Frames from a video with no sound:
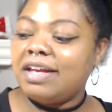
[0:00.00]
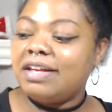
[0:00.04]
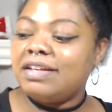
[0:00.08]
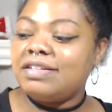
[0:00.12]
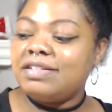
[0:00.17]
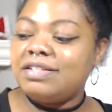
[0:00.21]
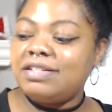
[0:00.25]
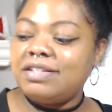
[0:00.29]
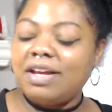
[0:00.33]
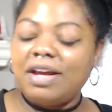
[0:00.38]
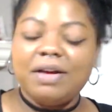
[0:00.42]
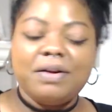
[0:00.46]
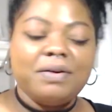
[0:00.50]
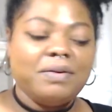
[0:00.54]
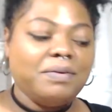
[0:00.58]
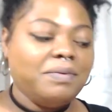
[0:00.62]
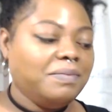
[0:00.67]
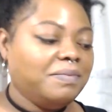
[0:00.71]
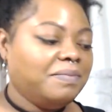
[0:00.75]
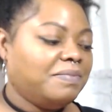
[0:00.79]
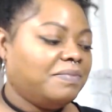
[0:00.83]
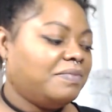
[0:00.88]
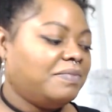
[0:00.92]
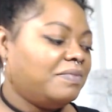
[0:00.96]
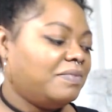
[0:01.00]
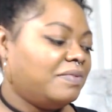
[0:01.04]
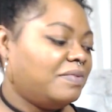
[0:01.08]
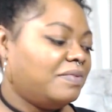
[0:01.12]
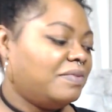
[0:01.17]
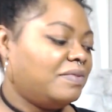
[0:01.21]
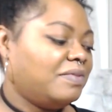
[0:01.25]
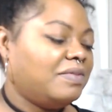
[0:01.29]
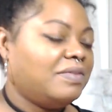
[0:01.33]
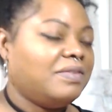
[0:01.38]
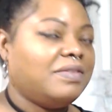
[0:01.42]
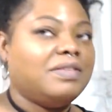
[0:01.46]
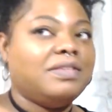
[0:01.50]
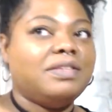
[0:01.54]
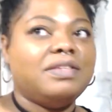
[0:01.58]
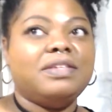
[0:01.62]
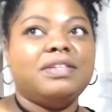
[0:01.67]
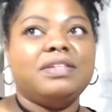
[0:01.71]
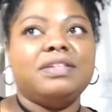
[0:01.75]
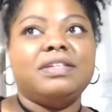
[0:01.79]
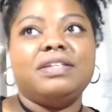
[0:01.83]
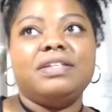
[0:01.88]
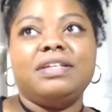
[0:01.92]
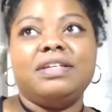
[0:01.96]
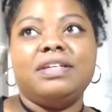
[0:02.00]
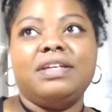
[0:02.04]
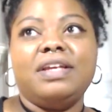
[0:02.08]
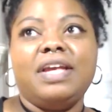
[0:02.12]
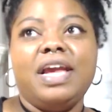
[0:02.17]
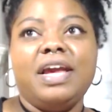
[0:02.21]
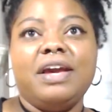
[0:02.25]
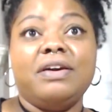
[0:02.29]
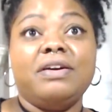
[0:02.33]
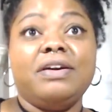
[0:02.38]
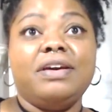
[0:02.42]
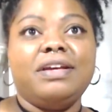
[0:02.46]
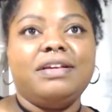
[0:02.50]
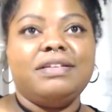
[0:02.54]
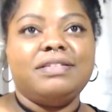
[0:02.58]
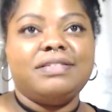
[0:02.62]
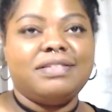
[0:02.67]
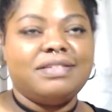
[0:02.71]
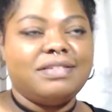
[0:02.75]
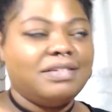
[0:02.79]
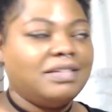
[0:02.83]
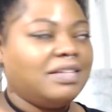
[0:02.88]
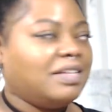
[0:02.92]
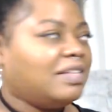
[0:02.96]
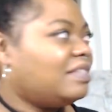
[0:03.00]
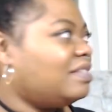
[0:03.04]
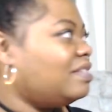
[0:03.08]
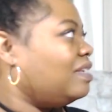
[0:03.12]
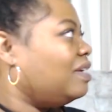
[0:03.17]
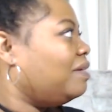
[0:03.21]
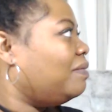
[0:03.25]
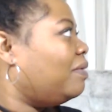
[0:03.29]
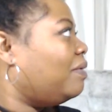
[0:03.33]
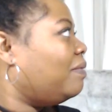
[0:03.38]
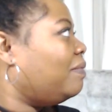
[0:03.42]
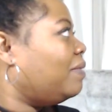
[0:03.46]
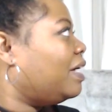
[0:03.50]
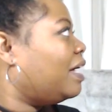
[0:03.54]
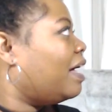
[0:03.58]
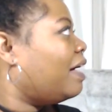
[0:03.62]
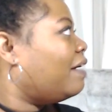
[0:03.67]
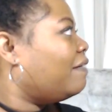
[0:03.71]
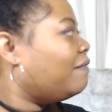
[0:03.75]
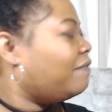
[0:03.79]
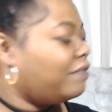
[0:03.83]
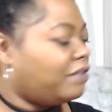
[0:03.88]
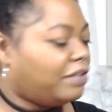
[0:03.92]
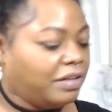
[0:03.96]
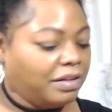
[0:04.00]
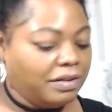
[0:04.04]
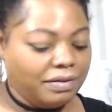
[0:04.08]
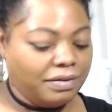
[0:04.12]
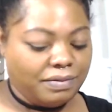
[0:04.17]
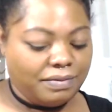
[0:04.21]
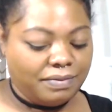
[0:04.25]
So, Aries, let's see what we got for you.